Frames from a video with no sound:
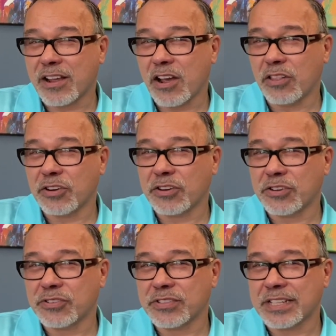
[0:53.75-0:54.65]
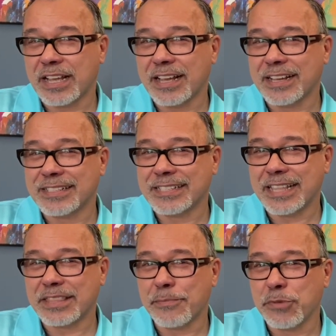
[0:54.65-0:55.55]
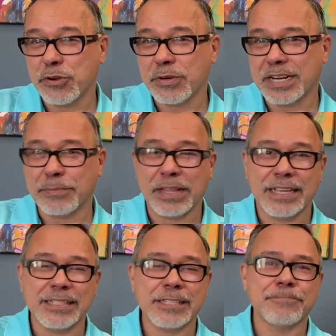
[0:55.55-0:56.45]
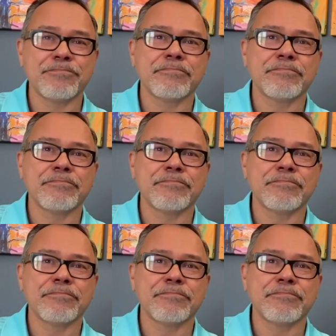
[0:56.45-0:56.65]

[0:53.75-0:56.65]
colors set the mood into place,